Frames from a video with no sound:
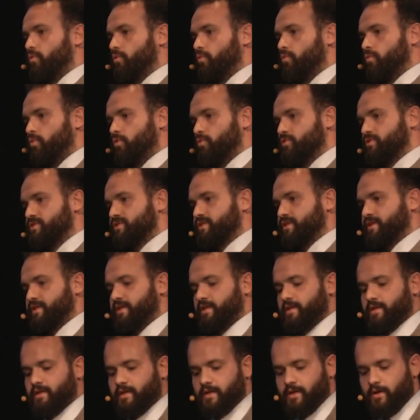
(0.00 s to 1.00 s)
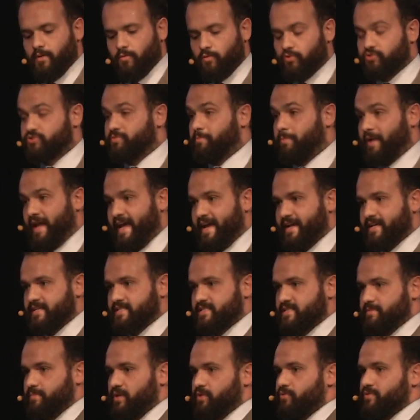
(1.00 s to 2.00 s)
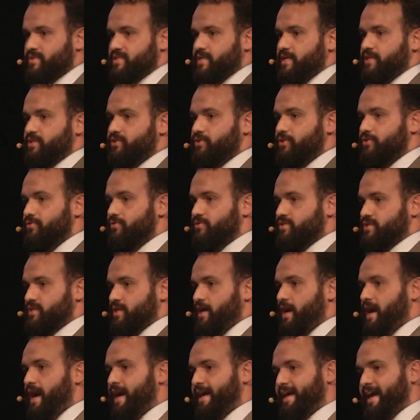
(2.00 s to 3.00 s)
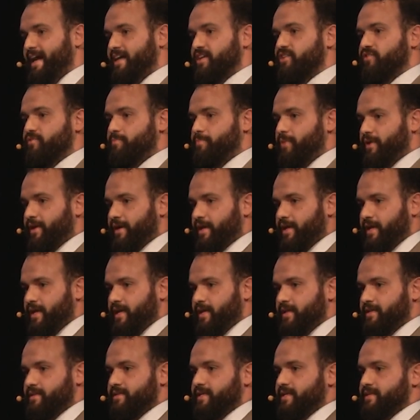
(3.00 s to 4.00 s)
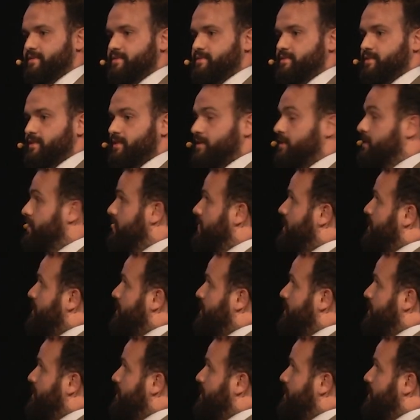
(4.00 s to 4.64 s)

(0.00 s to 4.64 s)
wood planks, but we decided to use a kind of parquet that